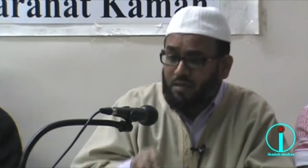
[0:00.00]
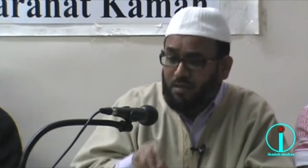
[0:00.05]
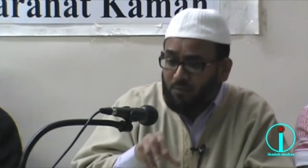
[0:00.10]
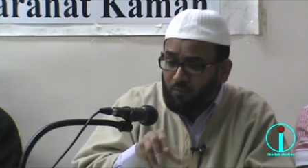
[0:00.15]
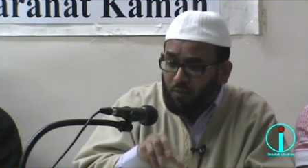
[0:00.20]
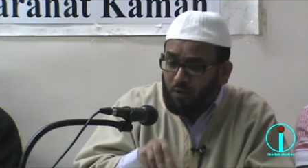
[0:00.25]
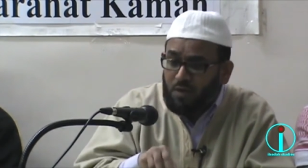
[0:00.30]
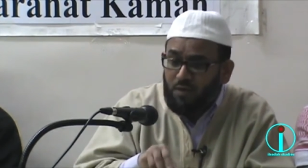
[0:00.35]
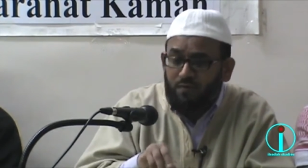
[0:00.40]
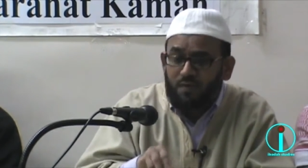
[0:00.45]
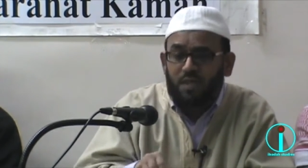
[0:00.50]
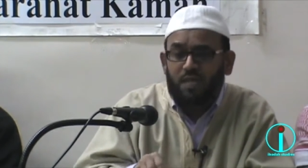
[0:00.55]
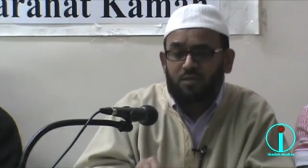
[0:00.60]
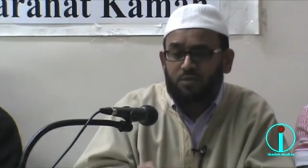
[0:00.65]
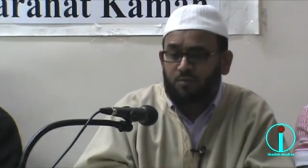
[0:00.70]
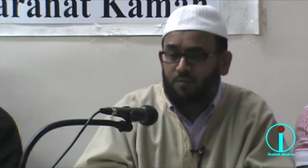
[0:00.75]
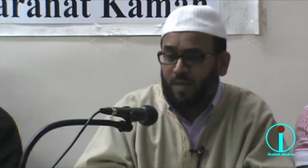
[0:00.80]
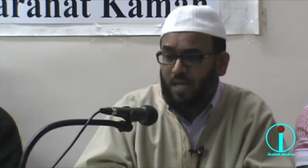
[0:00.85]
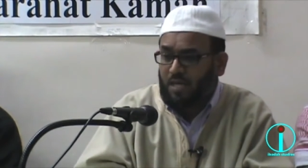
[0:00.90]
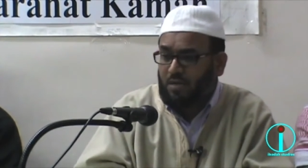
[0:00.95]
The book of Allah
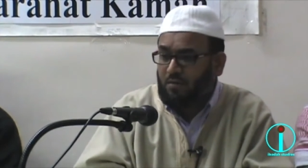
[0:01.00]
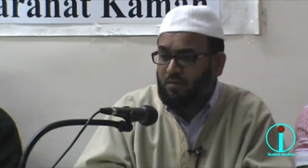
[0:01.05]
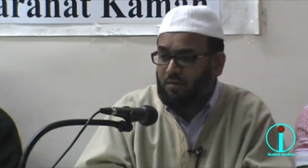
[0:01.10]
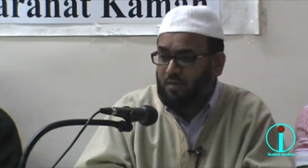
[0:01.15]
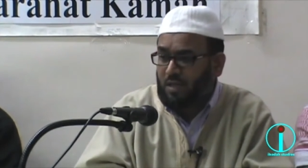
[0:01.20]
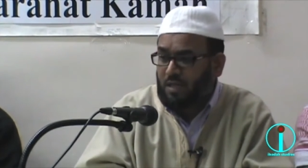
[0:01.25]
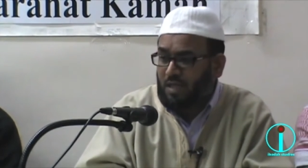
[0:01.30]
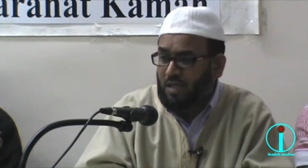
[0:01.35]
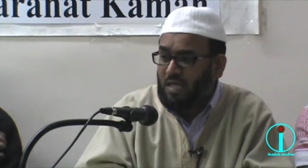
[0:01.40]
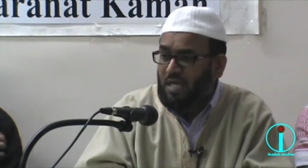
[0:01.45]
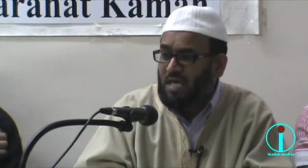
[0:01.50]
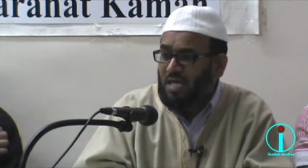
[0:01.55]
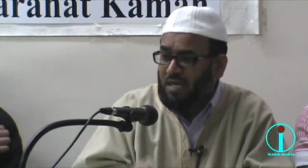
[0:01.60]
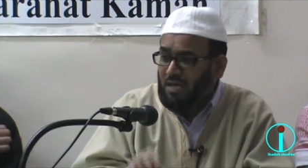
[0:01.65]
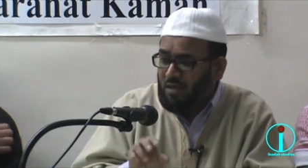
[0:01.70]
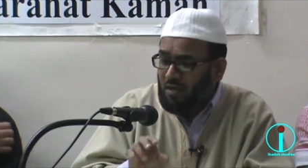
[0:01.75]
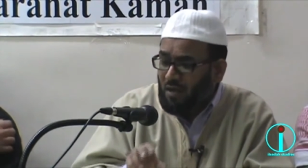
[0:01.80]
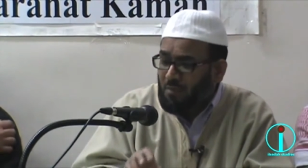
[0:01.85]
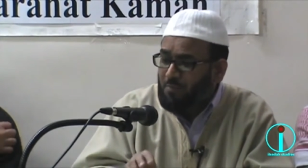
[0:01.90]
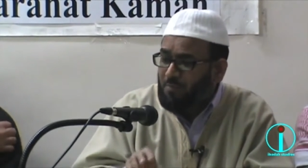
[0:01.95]
subhanahu wa ta'ala
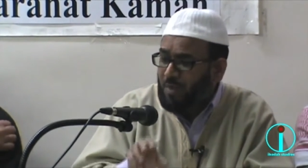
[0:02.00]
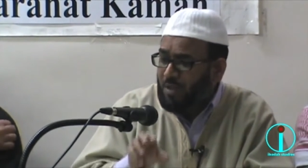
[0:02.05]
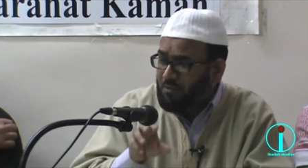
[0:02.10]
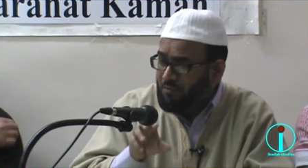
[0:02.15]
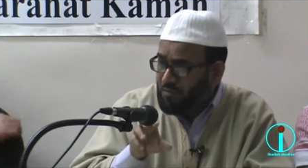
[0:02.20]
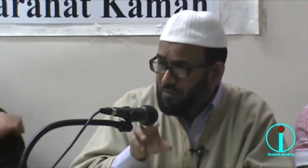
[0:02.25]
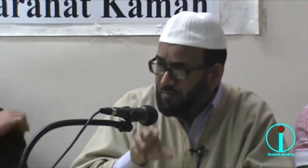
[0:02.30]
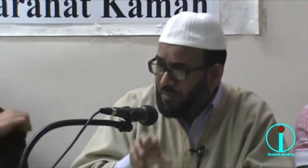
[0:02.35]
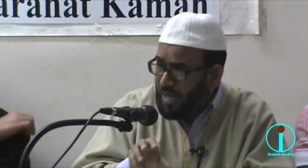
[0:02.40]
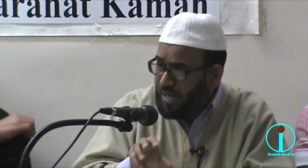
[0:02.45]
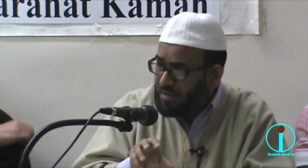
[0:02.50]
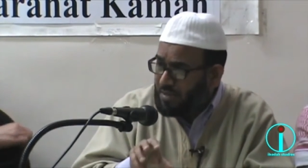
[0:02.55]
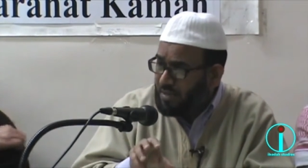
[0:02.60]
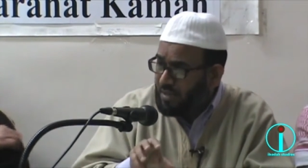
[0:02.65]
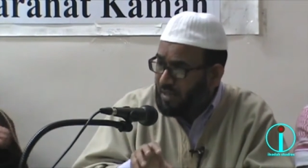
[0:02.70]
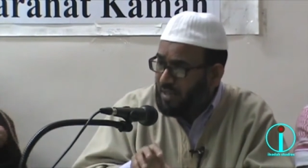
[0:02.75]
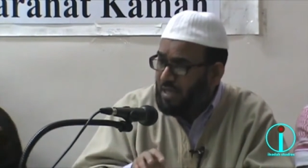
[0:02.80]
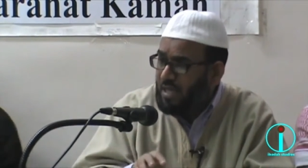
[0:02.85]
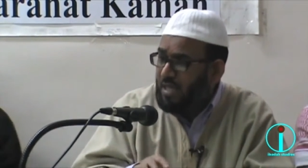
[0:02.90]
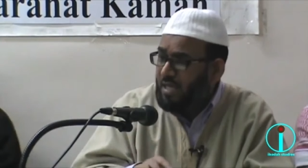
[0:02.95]
complete
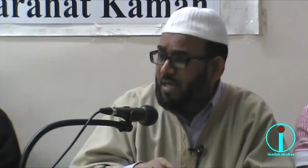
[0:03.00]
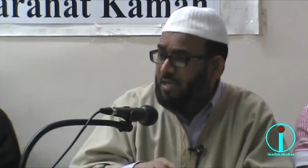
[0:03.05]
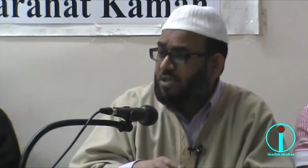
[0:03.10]
reminder,